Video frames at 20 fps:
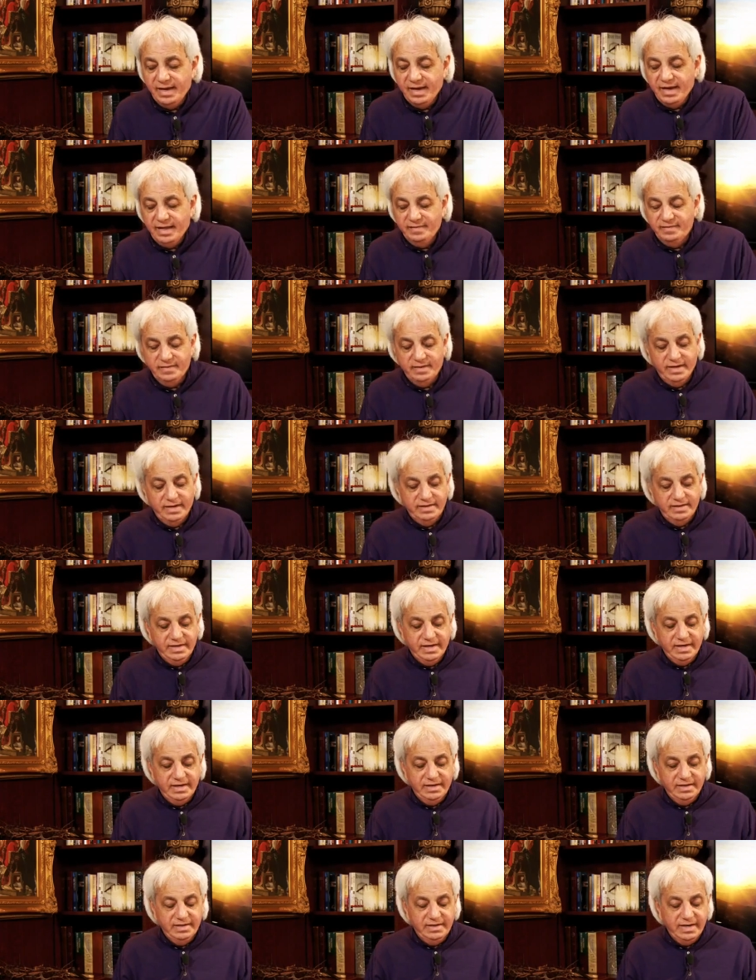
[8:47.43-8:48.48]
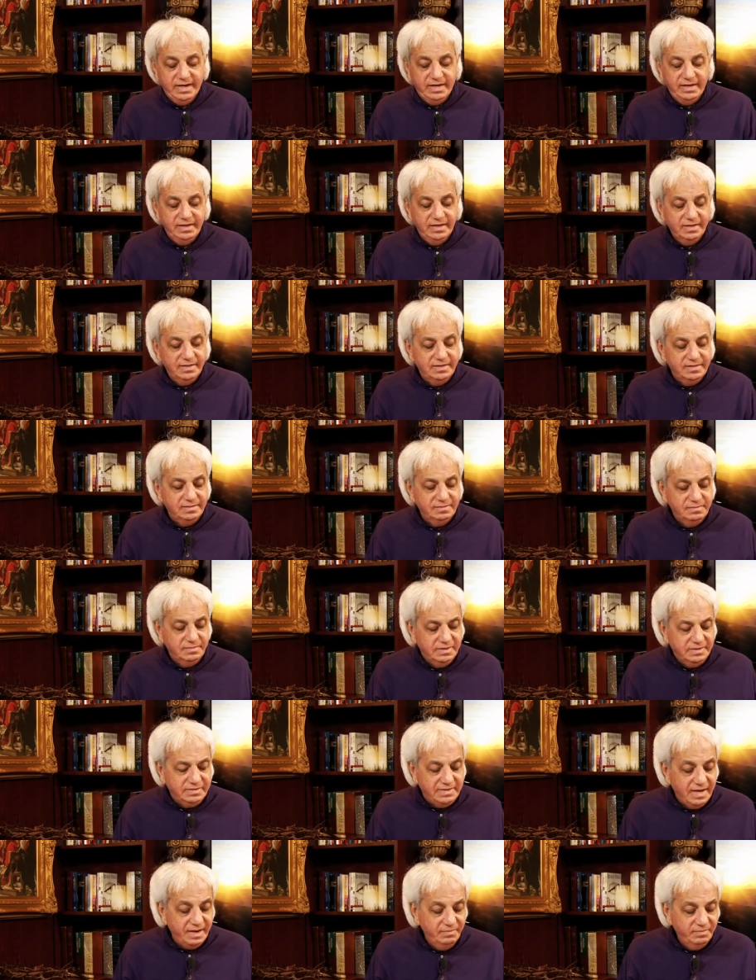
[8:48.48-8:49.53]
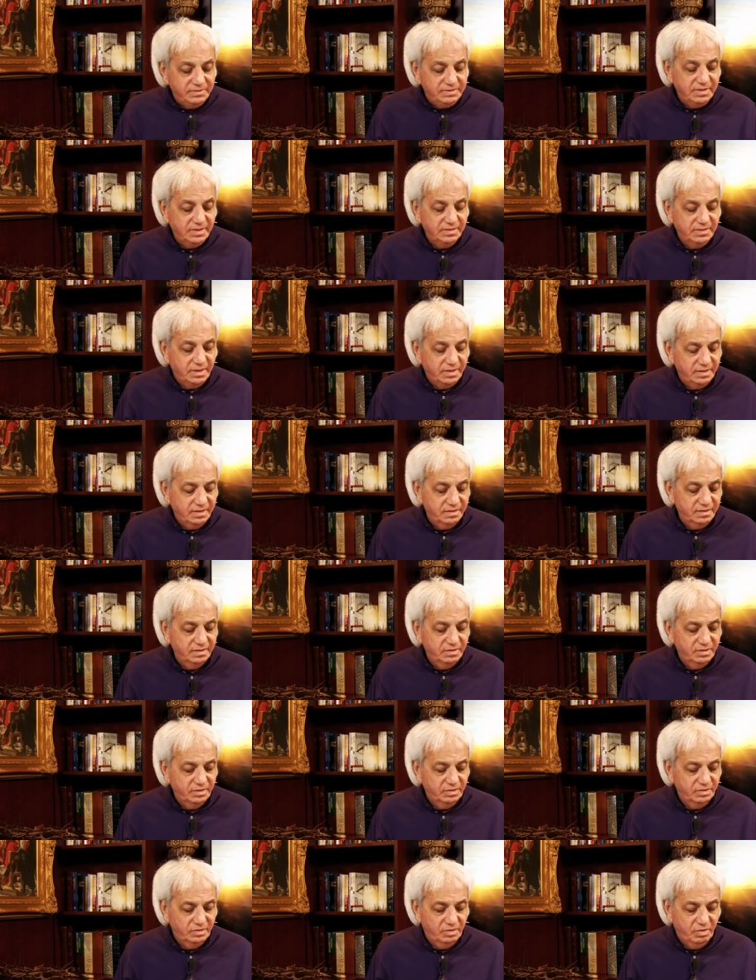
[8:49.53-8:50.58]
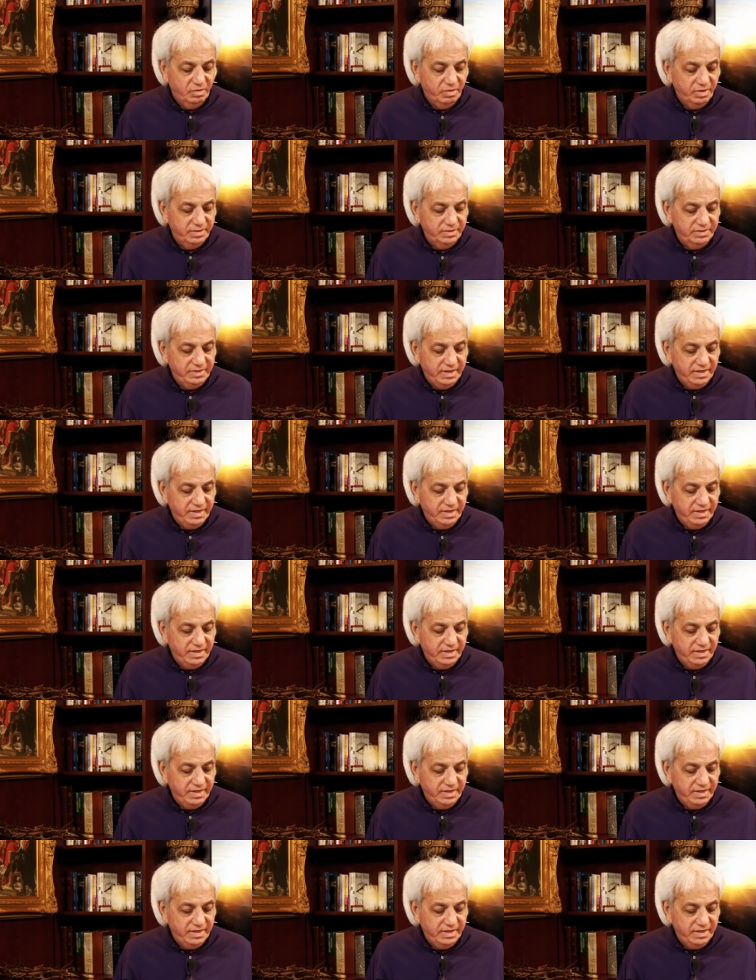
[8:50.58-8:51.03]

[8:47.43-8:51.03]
and, and they, they tempted the Lord.